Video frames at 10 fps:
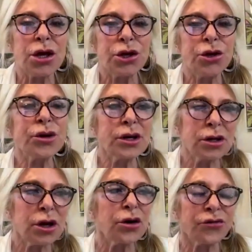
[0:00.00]
you can
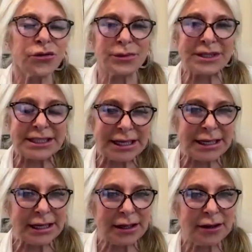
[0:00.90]
go from
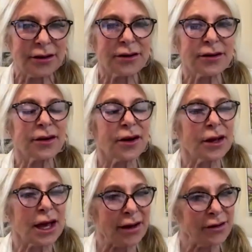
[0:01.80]
skinny to
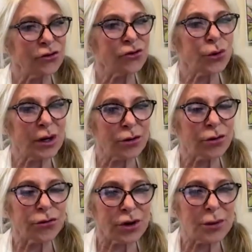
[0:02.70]
having 20 or
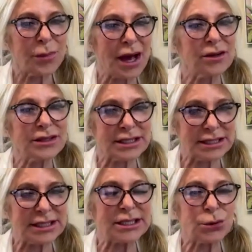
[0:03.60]
30 pounds in
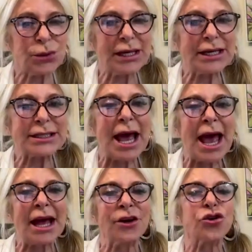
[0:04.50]
6 weeks
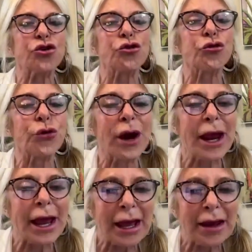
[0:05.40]
and
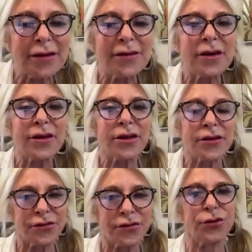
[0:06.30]
crave the
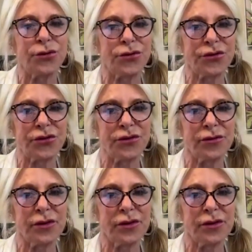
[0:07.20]
foods